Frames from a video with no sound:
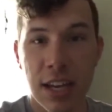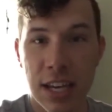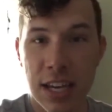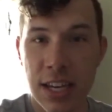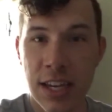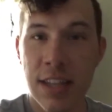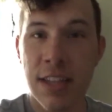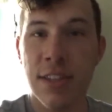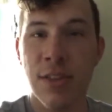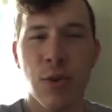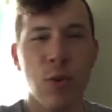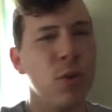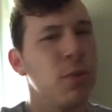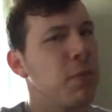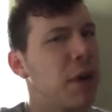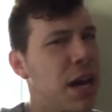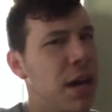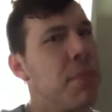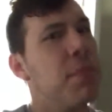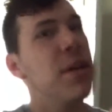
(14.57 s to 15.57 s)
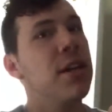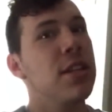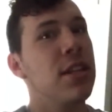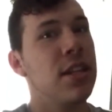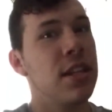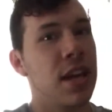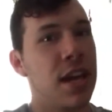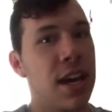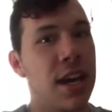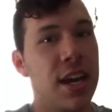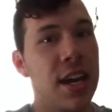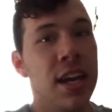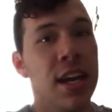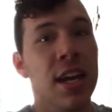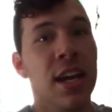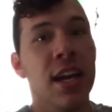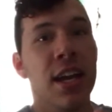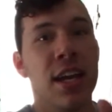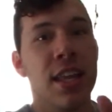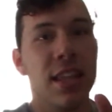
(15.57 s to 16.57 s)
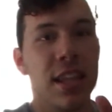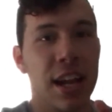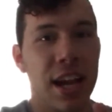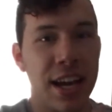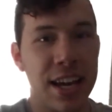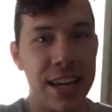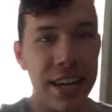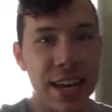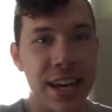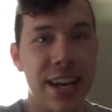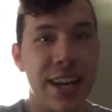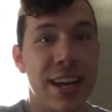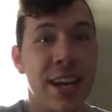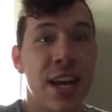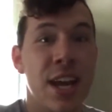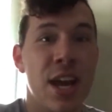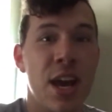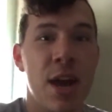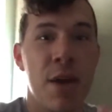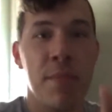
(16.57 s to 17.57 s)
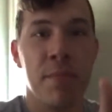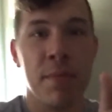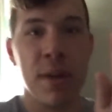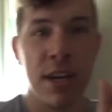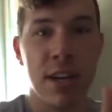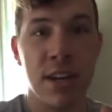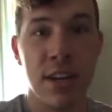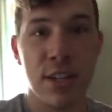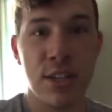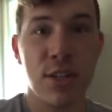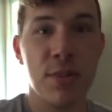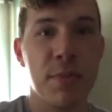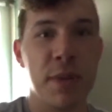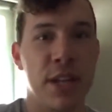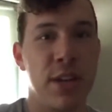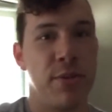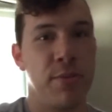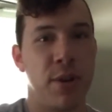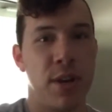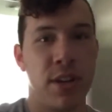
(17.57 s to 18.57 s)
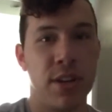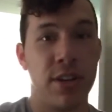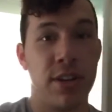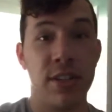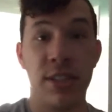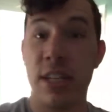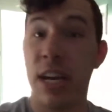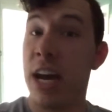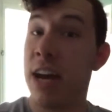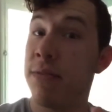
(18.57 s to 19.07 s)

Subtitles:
is or might be the day that I get my custom in-ear monitors.